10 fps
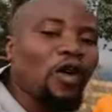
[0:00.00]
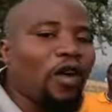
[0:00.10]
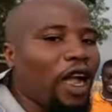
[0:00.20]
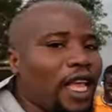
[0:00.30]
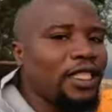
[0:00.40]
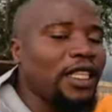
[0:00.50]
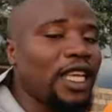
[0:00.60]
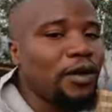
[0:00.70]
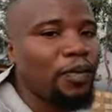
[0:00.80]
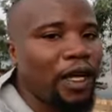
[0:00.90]
So, guys,
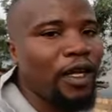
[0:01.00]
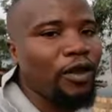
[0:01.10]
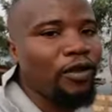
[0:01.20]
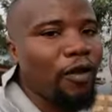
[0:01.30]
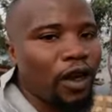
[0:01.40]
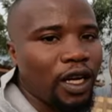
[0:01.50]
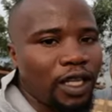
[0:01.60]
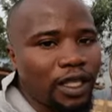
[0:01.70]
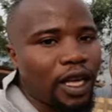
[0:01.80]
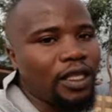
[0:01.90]
just pray for
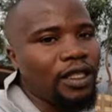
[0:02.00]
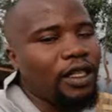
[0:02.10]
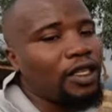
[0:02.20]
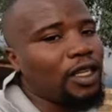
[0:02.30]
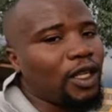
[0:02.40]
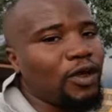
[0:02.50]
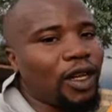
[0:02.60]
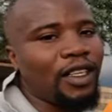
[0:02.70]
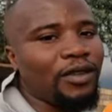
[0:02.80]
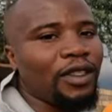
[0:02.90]
Chris, guys. Chris,
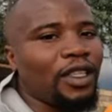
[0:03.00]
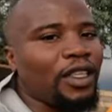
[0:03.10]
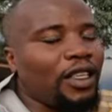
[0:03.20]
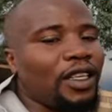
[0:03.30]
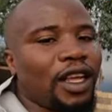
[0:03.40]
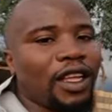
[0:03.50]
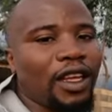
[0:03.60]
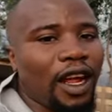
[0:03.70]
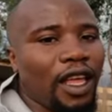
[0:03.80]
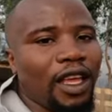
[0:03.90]
actually, he
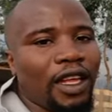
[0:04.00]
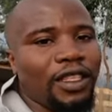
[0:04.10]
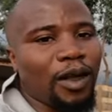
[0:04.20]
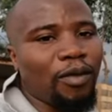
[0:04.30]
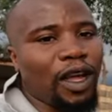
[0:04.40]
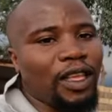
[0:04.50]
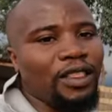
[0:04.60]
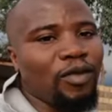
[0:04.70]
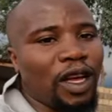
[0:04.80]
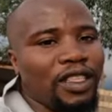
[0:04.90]
crying anytime,
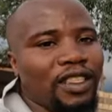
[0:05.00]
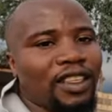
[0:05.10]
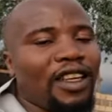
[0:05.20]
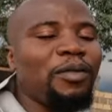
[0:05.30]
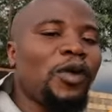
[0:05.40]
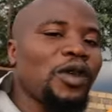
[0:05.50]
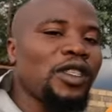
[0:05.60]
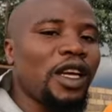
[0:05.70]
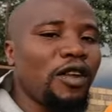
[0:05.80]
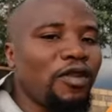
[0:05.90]
guys. Imagine. Because
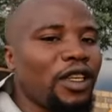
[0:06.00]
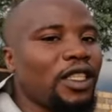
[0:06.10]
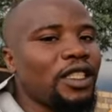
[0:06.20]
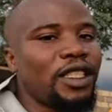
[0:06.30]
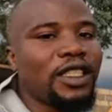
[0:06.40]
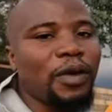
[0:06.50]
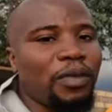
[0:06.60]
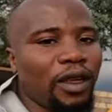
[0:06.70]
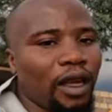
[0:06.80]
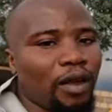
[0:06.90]
the girlfriend, she
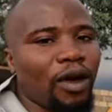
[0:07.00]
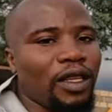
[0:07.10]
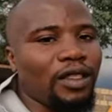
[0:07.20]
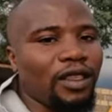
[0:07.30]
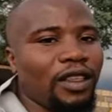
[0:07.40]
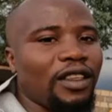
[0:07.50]
disappear. Imagine.